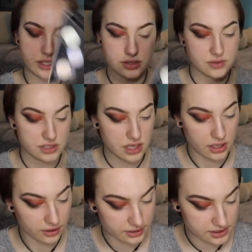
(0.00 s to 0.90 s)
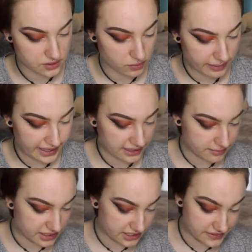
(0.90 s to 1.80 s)
used color in this whole palette
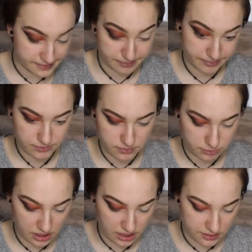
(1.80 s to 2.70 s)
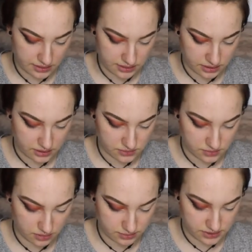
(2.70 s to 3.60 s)
because pink goes
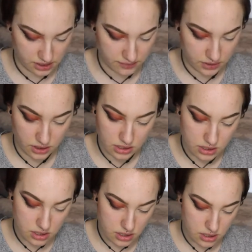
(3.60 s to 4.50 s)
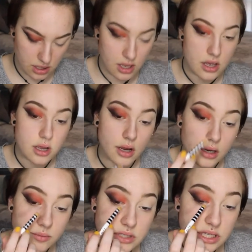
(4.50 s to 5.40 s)
with almost everything.
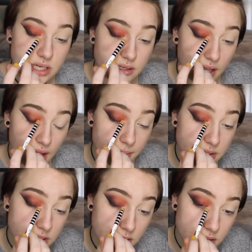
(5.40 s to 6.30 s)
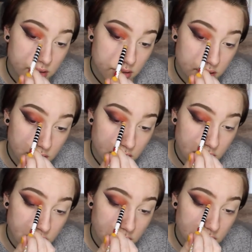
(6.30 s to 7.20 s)
And I'm just gonna tap it
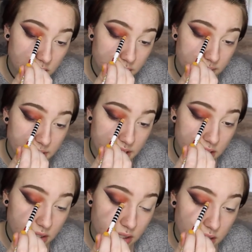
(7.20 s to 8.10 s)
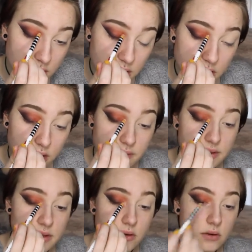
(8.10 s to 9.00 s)
in the inner
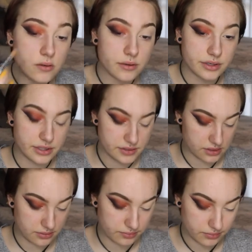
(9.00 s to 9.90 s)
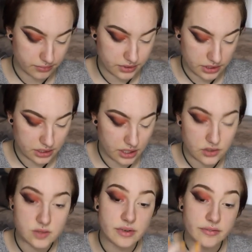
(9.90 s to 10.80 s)
little corners, and I'm gonna
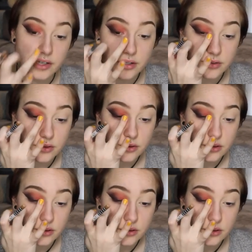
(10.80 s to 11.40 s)
use my fingers